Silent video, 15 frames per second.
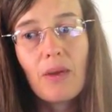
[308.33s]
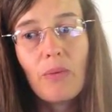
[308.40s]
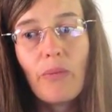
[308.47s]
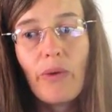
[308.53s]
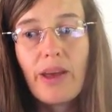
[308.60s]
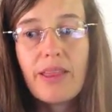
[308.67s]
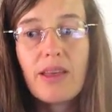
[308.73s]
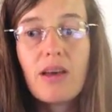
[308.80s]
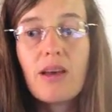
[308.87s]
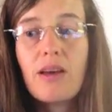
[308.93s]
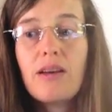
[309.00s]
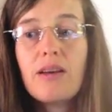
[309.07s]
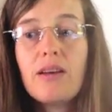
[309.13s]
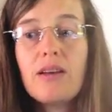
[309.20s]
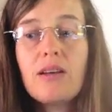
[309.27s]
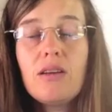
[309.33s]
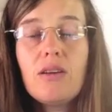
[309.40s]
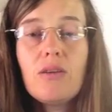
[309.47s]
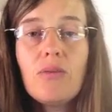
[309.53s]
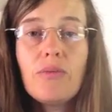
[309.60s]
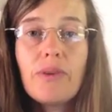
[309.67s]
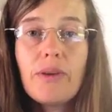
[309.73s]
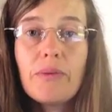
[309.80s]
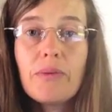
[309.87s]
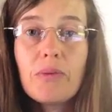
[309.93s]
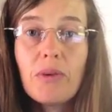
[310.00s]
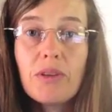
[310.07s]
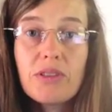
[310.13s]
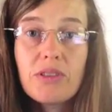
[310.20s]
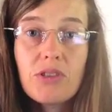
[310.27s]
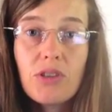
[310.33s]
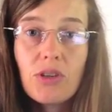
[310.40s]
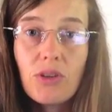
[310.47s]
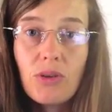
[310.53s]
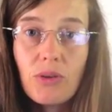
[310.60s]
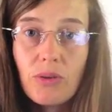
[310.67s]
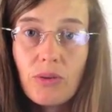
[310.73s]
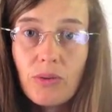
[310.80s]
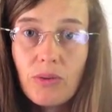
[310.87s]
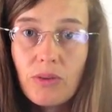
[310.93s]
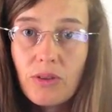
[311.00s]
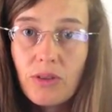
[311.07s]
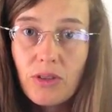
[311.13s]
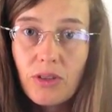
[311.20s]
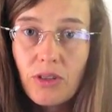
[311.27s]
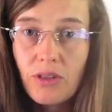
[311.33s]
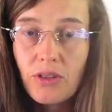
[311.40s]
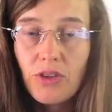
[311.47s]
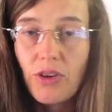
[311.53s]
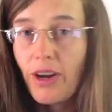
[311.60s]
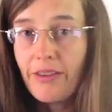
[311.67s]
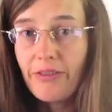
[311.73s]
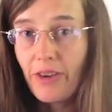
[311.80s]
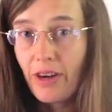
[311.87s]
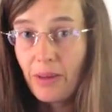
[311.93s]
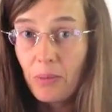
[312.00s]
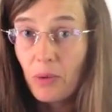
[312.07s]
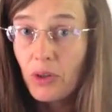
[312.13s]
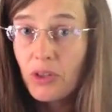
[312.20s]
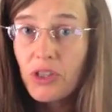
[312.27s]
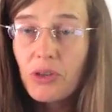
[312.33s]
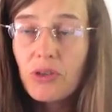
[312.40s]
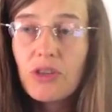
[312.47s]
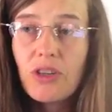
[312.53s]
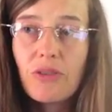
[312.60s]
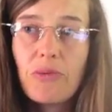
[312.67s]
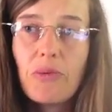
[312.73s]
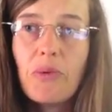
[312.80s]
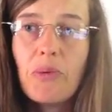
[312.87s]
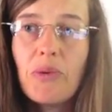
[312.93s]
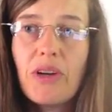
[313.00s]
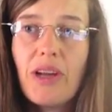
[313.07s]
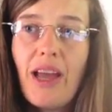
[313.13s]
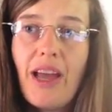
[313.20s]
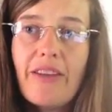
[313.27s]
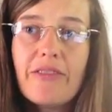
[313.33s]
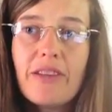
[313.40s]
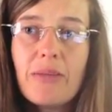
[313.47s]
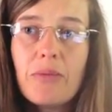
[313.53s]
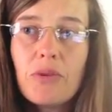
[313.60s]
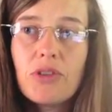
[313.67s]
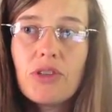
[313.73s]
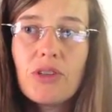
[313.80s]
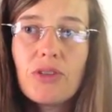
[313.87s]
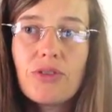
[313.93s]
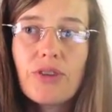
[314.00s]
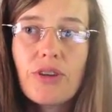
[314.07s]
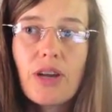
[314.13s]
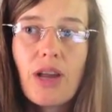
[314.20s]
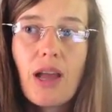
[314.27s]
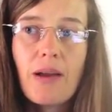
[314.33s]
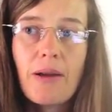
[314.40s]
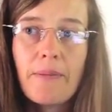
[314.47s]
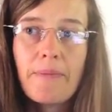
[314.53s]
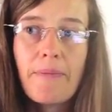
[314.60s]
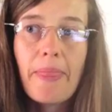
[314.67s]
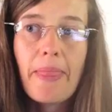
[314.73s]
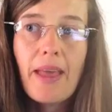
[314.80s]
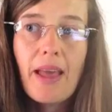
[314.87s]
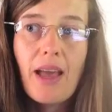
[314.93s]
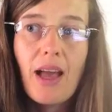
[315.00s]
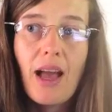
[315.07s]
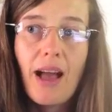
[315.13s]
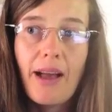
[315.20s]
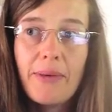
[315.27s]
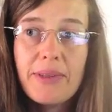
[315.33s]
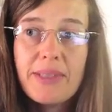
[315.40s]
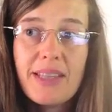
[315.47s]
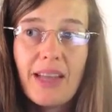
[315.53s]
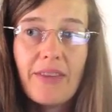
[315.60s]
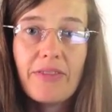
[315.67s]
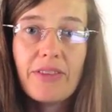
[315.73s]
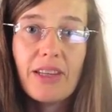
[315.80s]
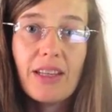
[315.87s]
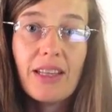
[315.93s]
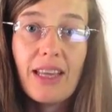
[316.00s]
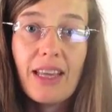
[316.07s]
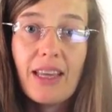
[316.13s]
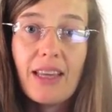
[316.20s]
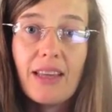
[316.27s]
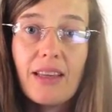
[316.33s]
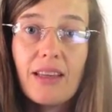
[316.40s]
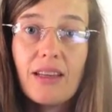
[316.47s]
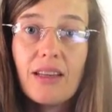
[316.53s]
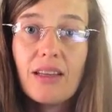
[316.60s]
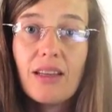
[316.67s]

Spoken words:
whether we would want to try for any more children, if we would want to have any more children. I would definitely